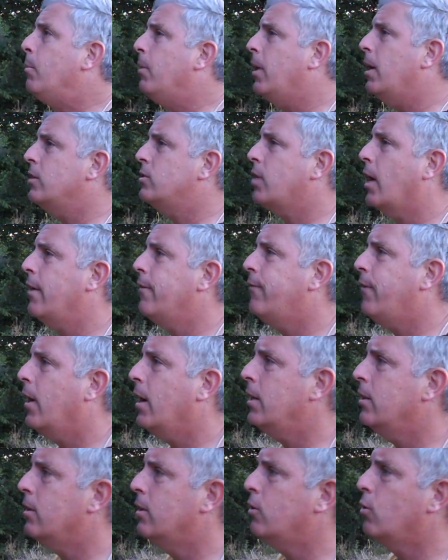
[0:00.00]
Plus, I
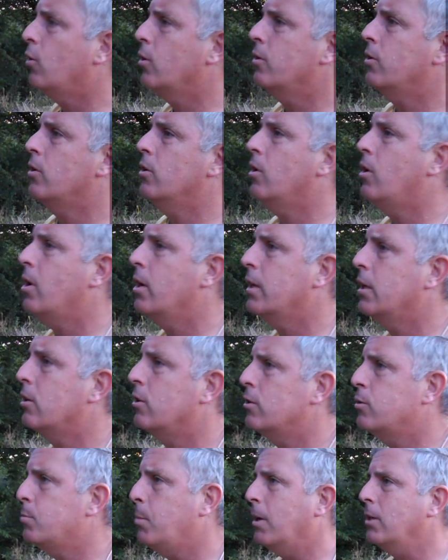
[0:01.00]
find the northern longear,
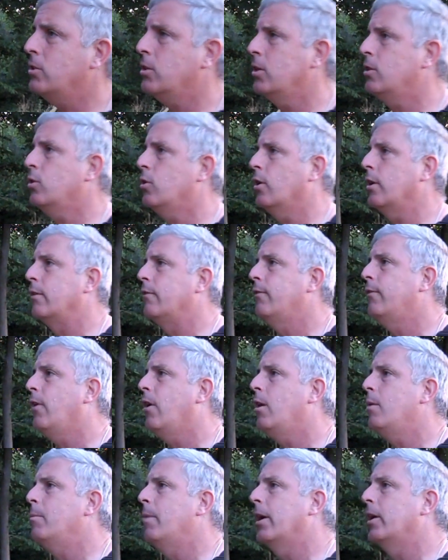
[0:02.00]
especially during
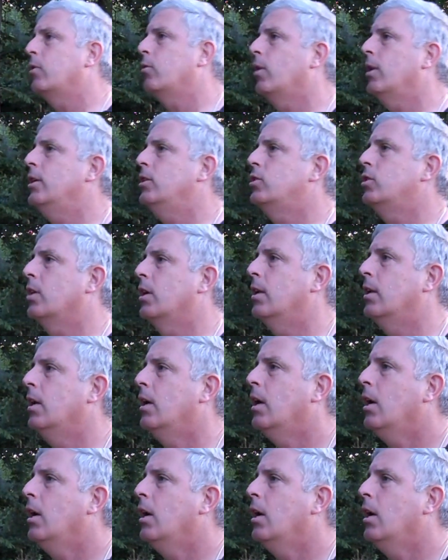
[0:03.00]
fall migration,